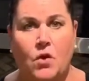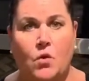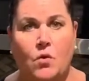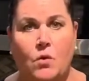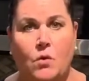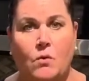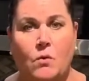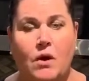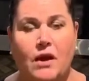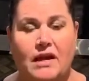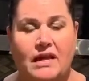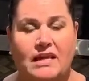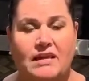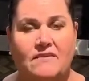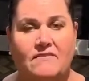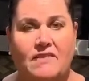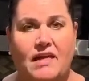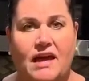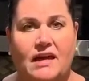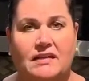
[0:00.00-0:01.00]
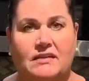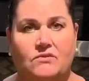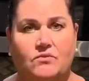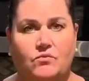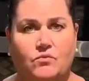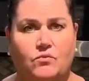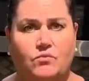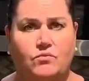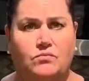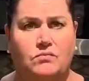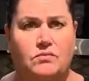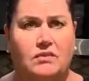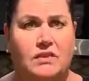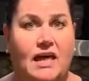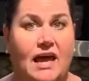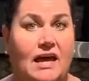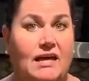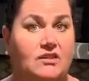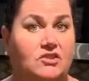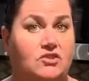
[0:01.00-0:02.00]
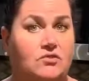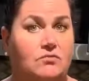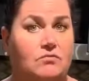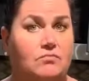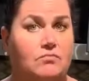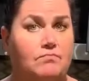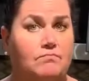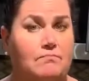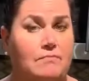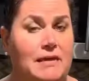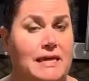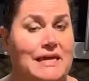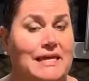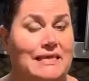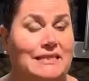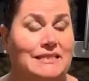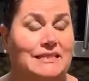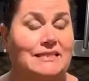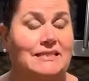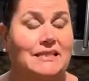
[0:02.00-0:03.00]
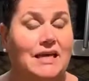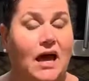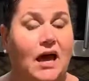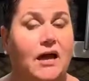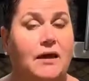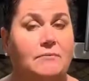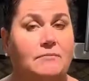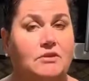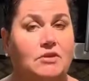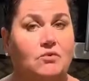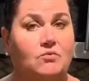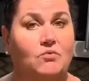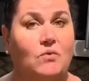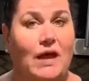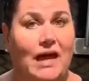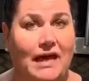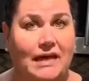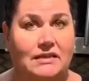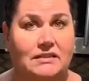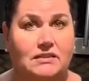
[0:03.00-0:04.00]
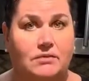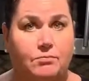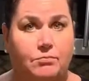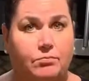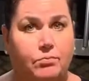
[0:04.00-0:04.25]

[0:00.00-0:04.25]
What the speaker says: we want to give that meat time to rest,